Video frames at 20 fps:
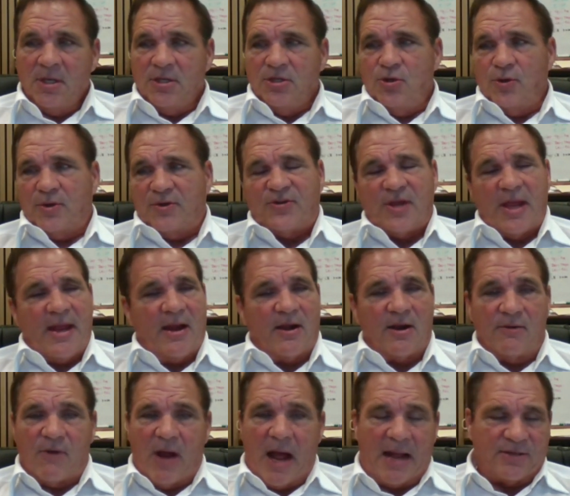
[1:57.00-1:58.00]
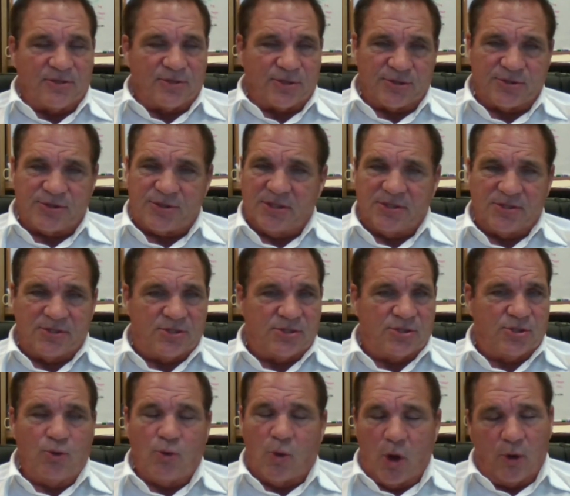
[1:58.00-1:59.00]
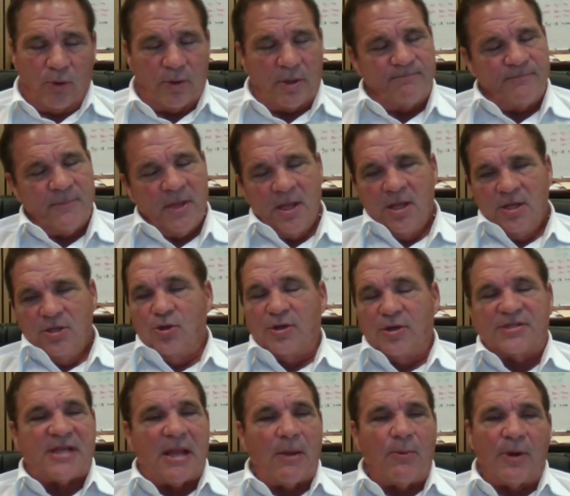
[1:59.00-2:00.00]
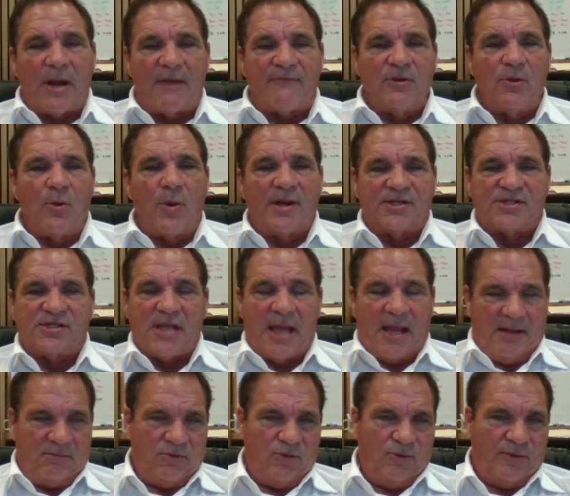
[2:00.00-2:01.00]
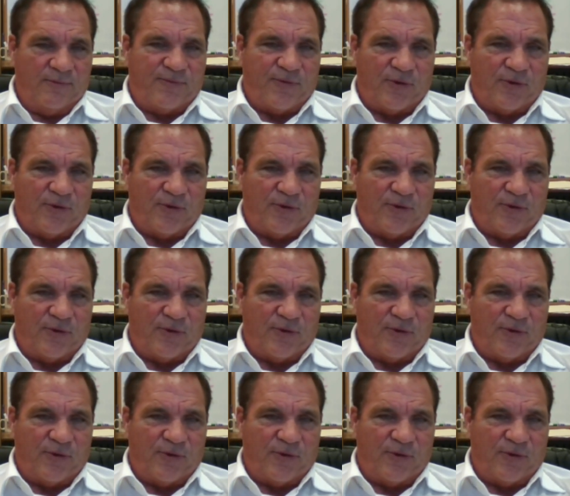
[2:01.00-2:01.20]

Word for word: You can say Aaron Rodgers is too old. You can say whatever you want to say through the